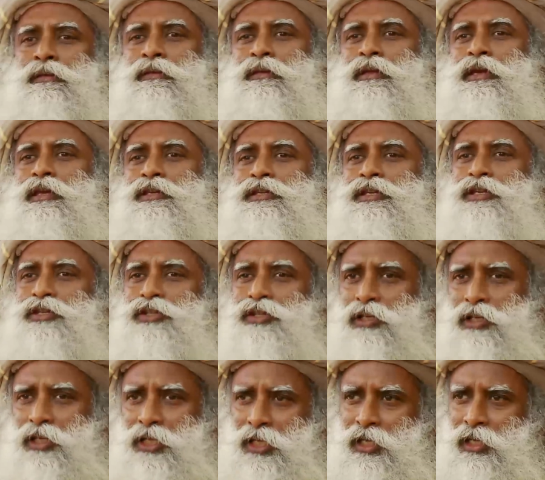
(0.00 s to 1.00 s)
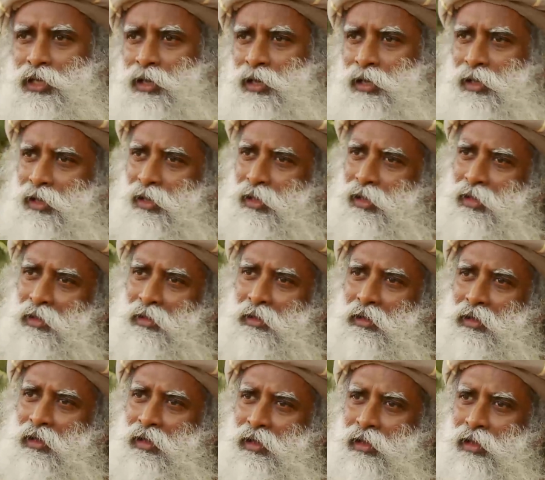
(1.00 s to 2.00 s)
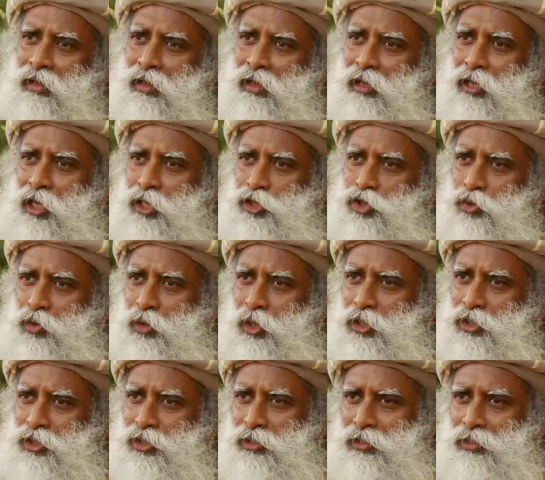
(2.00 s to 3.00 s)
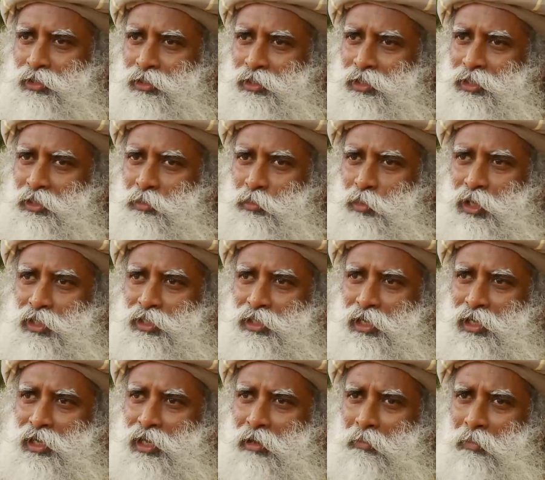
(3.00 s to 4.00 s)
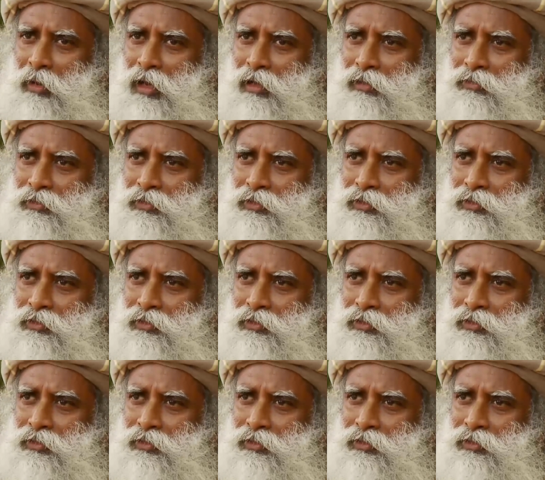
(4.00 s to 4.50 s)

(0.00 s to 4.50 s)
Essentially, education is basically about